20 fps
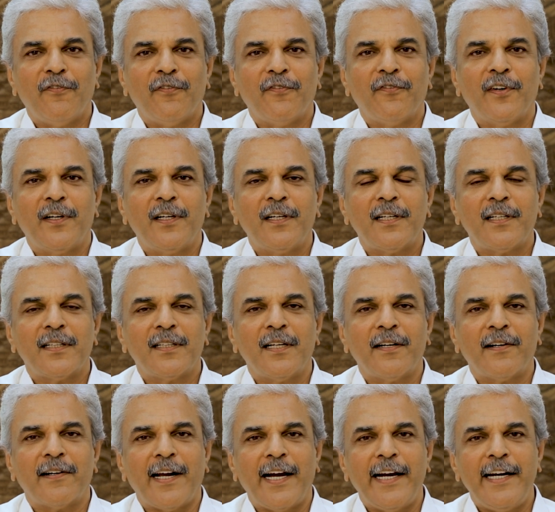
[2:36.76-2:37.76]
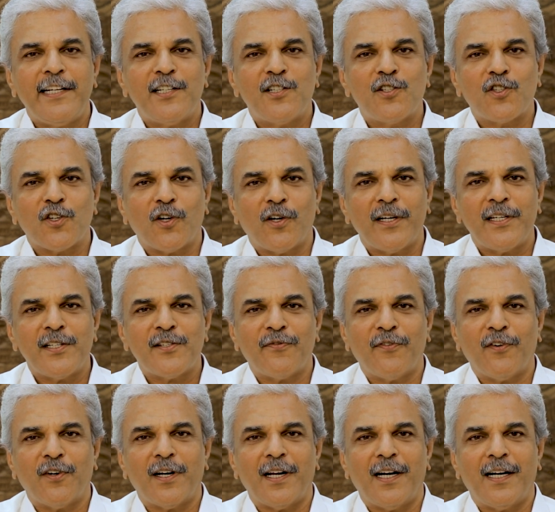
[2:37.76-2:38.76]
were the right choice
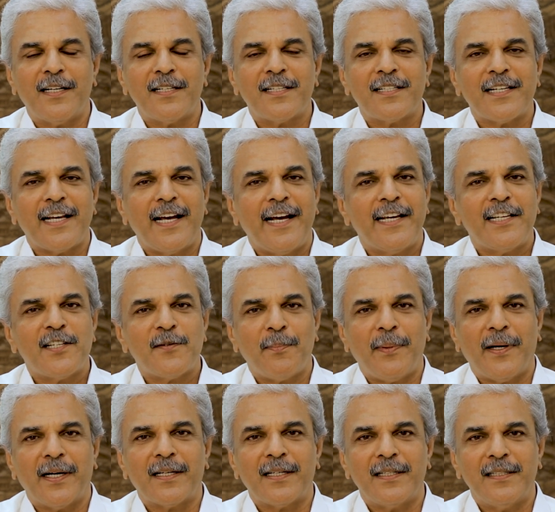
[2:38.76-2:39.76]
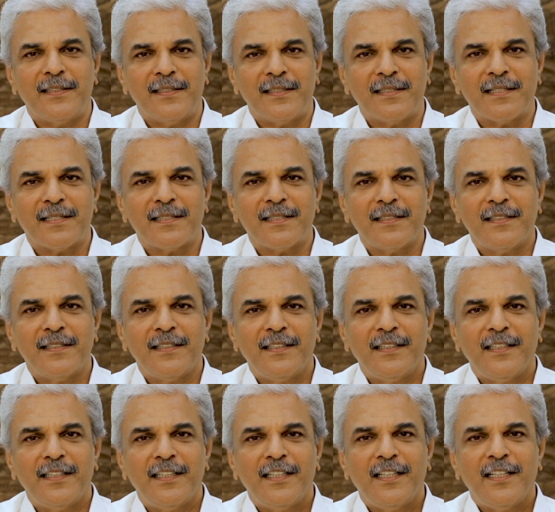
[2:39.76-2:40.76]
for us as partners.
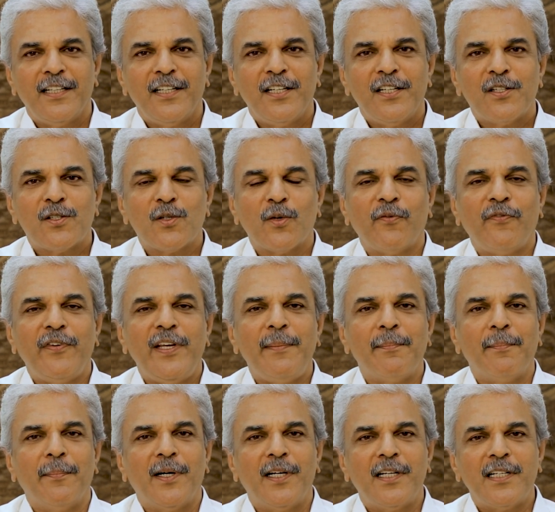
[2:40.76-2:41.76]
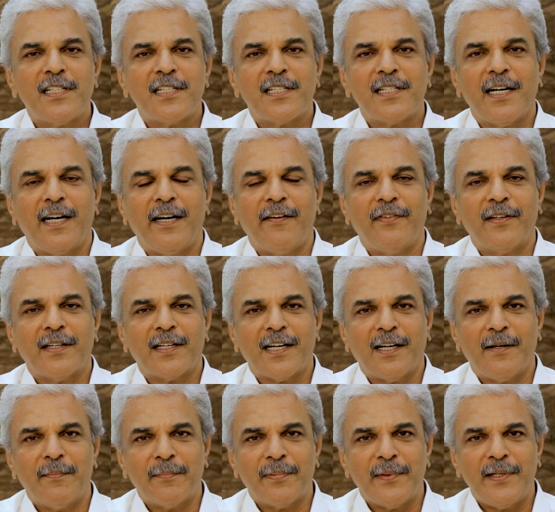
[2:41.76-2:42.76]
So we merged our
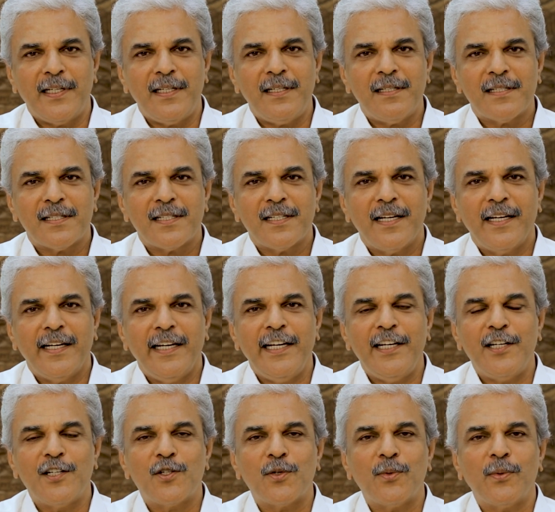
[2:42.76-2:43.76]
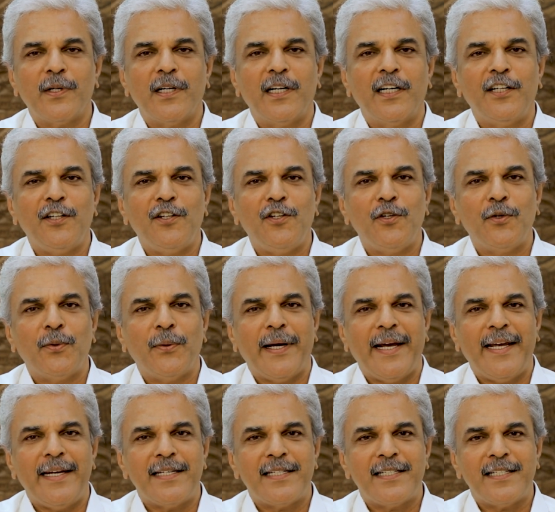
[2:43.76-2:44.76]
companies into a new
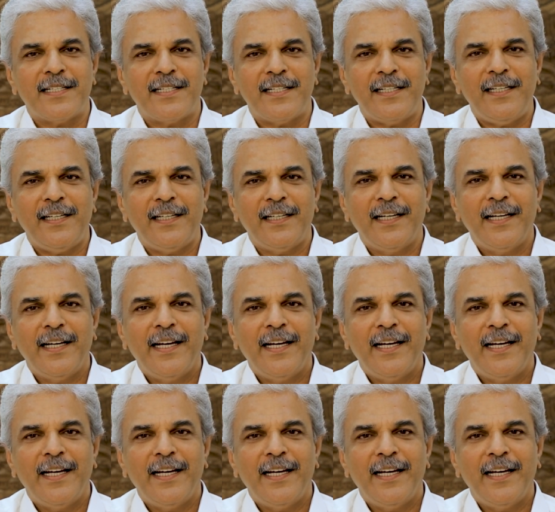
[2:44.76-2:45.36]
entity,